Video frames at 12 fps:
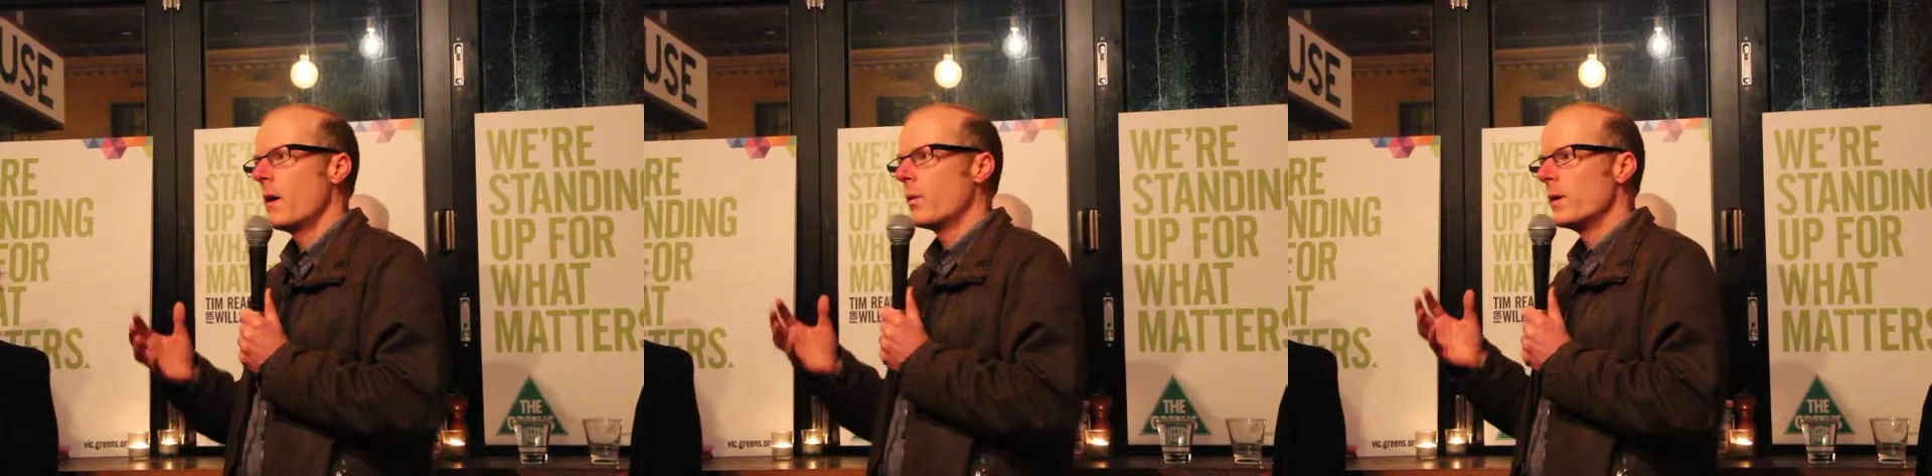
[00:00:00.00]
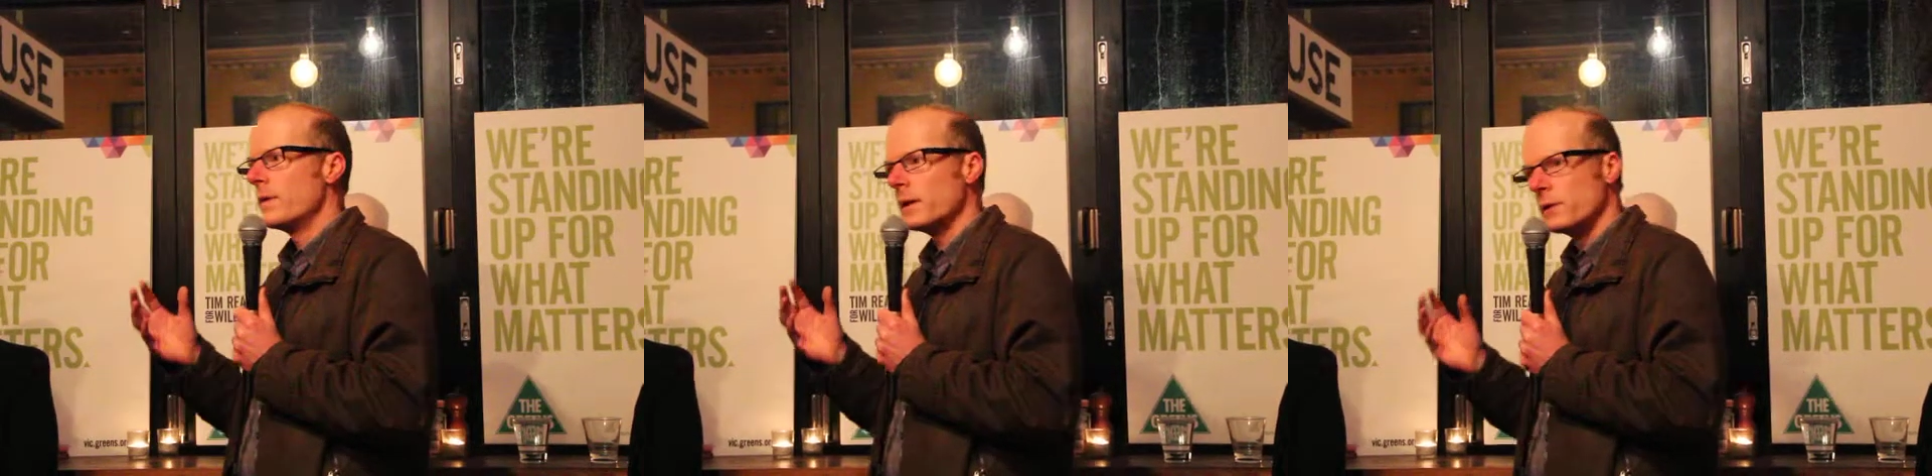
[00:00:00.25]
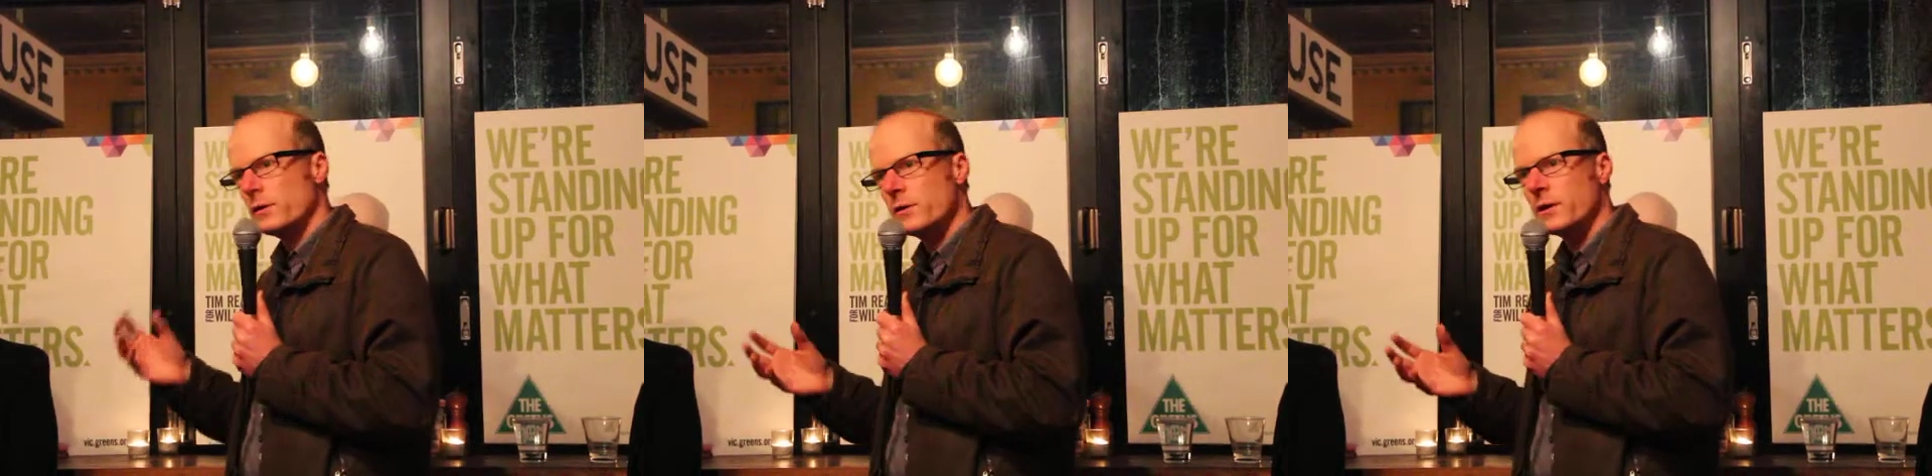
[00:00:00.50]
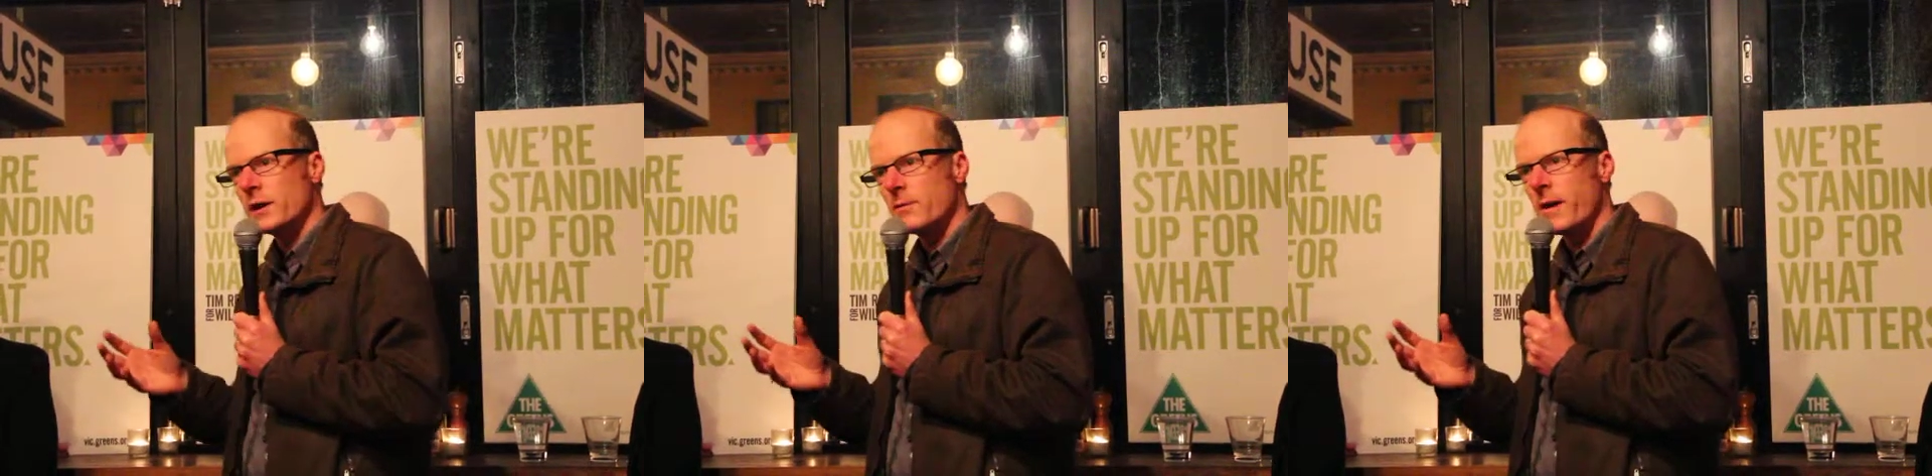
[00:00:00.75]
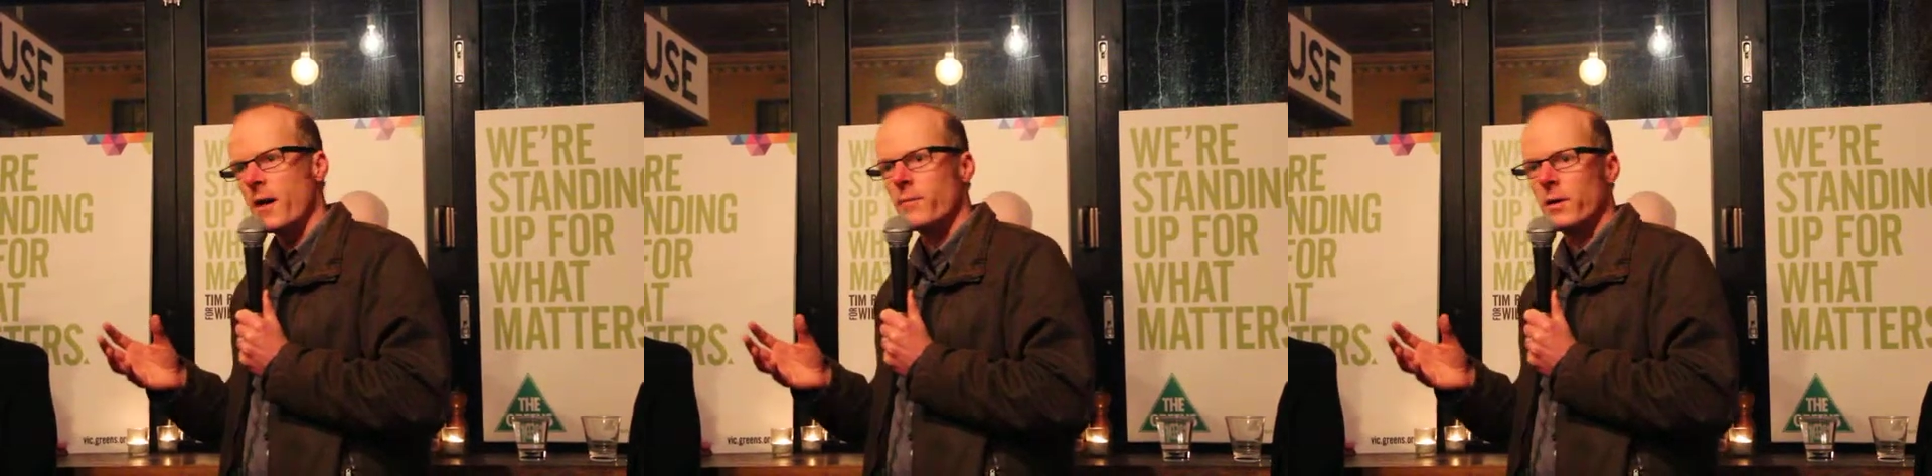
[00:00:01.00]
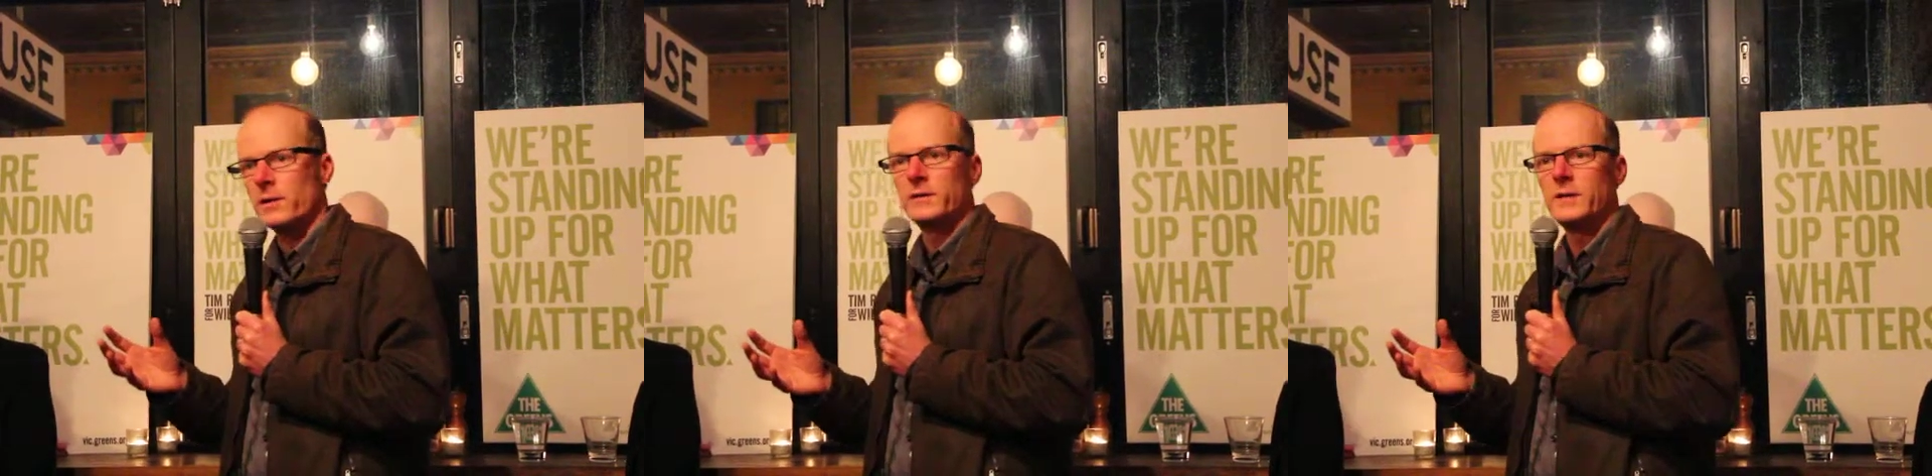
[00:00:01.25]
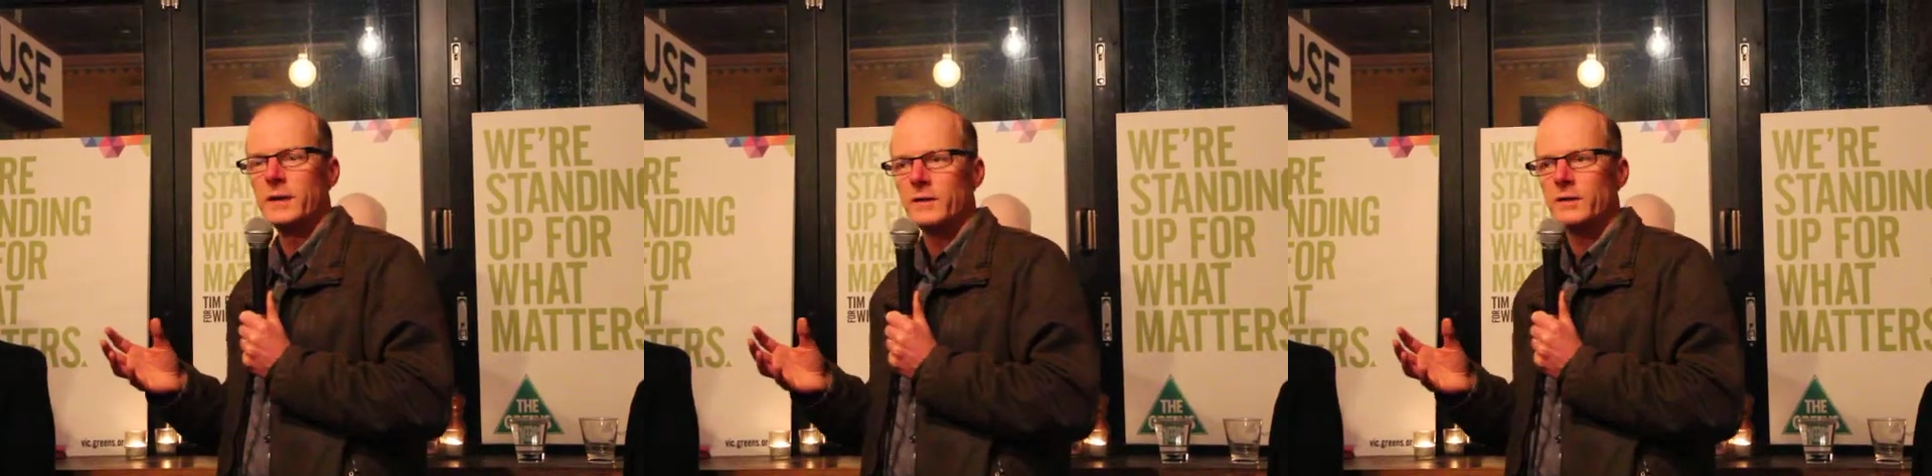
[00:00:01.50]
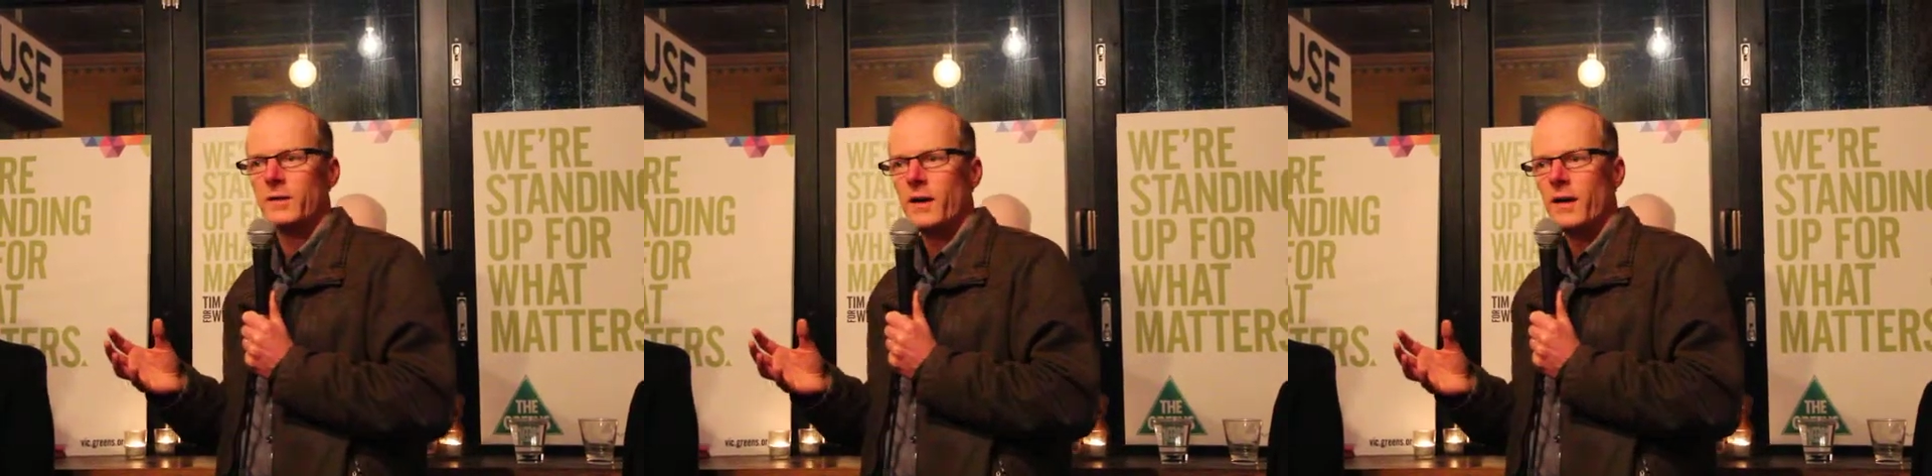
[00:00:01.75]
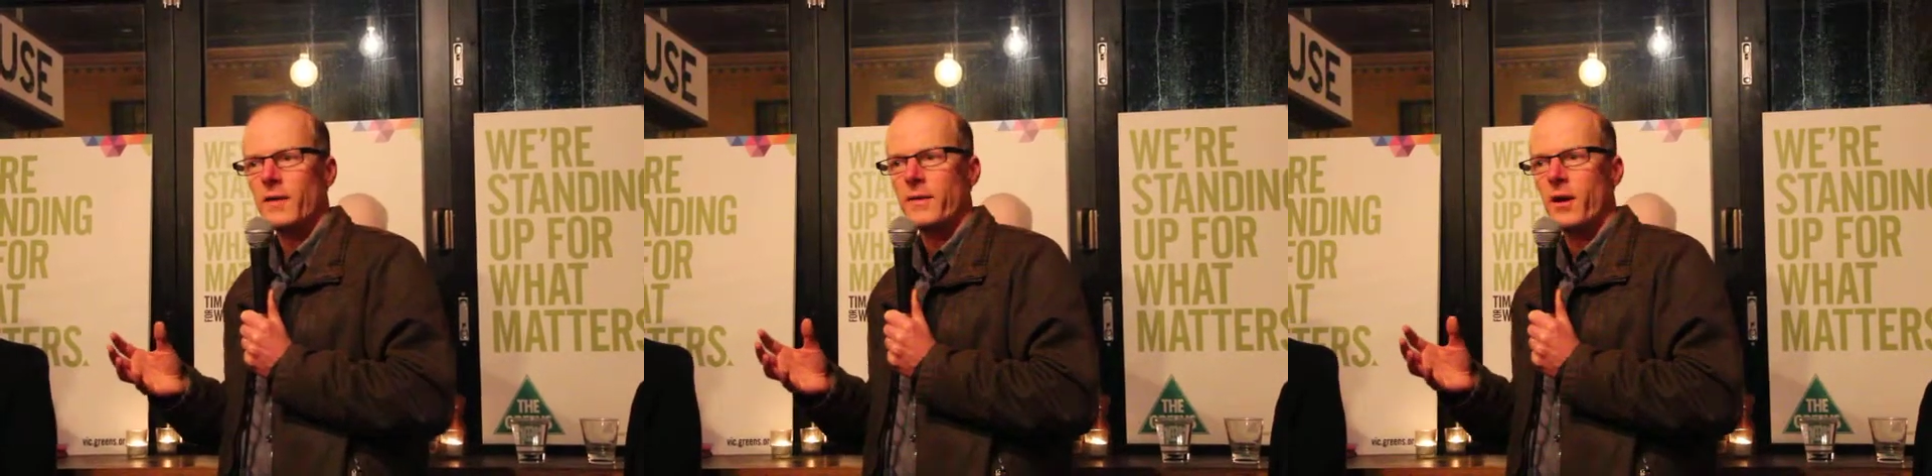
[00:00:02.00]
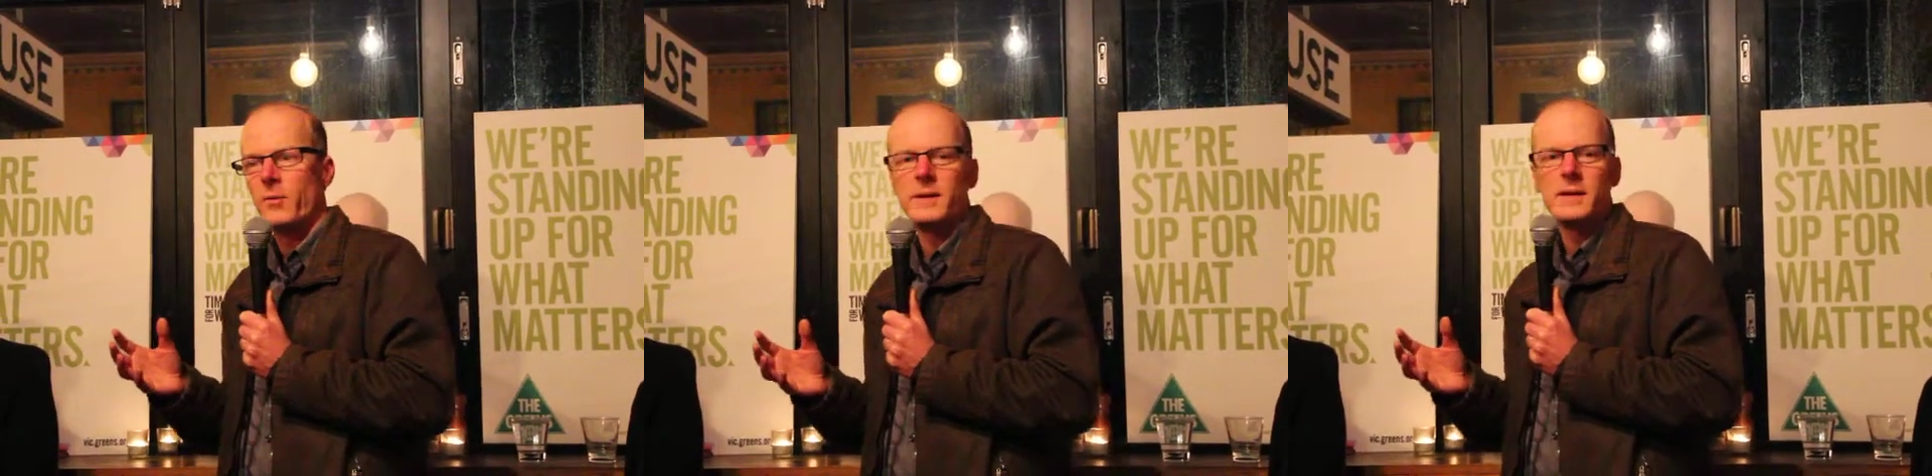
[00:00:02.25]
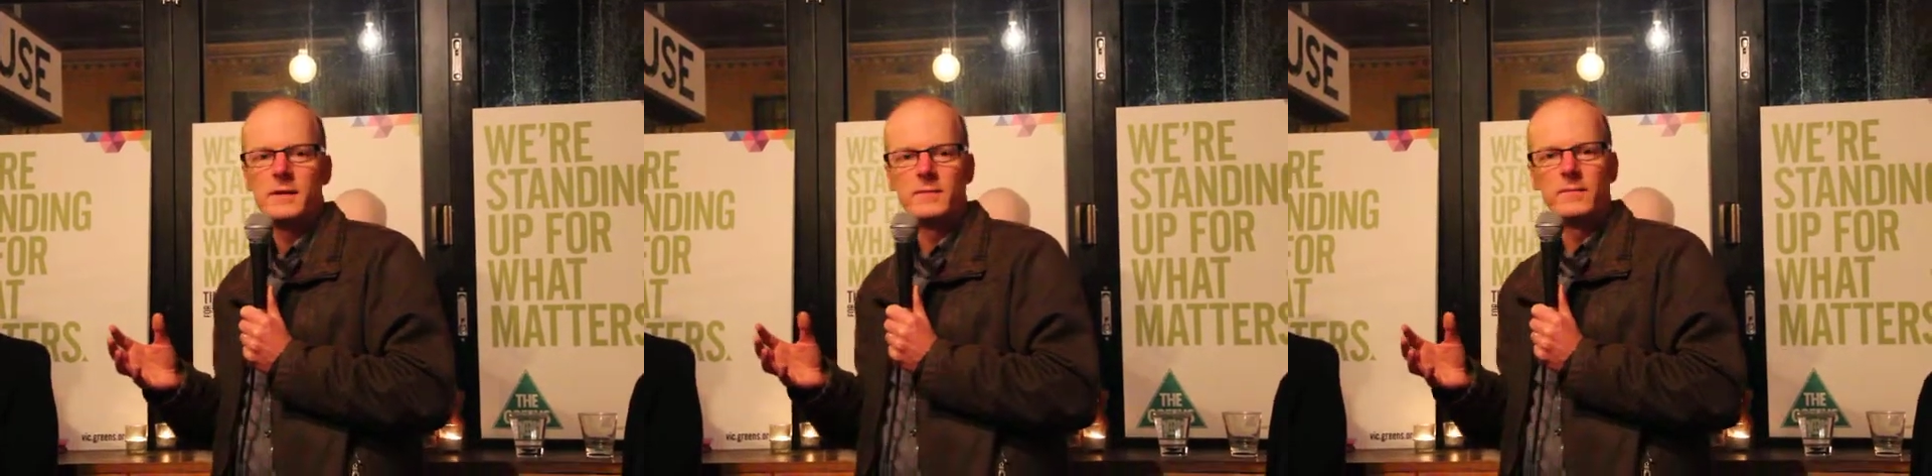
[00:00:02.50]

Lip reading: When they're learning about politics, they'll be